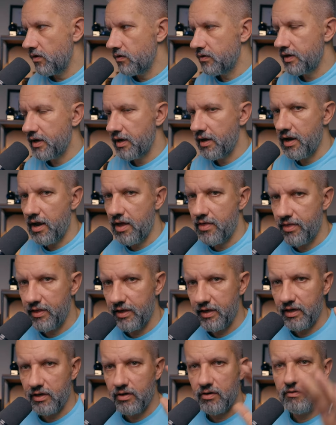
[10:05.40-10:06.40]
Okay, I
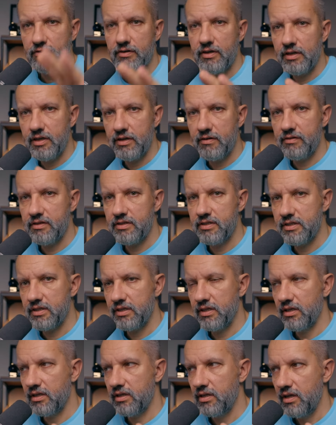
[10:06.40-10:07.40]
think I covered
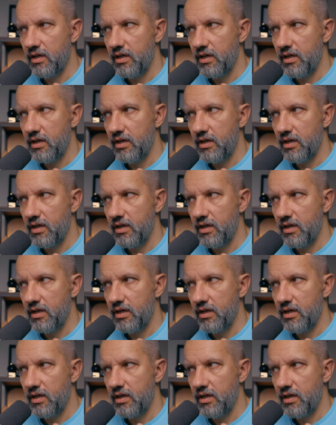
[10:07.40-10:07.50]
everything.